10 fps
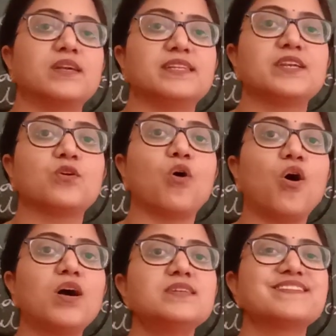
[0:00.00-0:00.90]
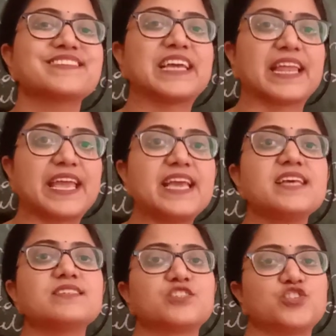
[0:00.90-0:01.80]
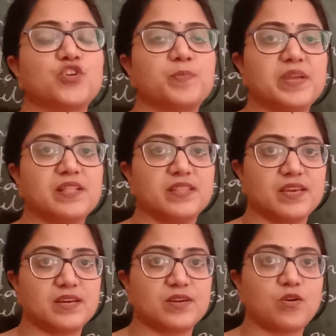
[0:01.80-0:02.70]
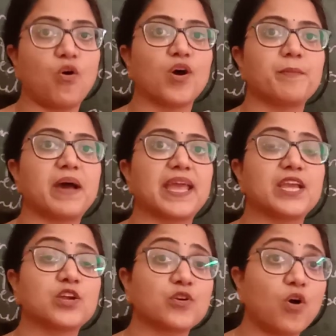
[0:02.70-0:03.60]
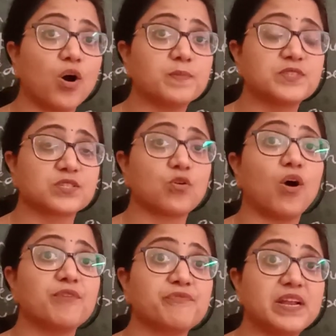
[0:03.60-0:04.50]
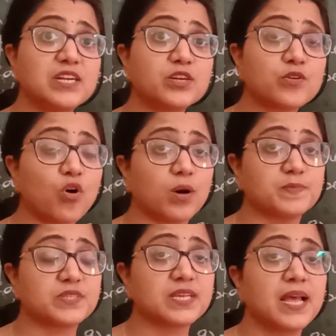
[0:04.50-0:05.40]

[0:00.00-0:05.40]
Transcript: Then God's grace should be there on my crops, cornfield crops.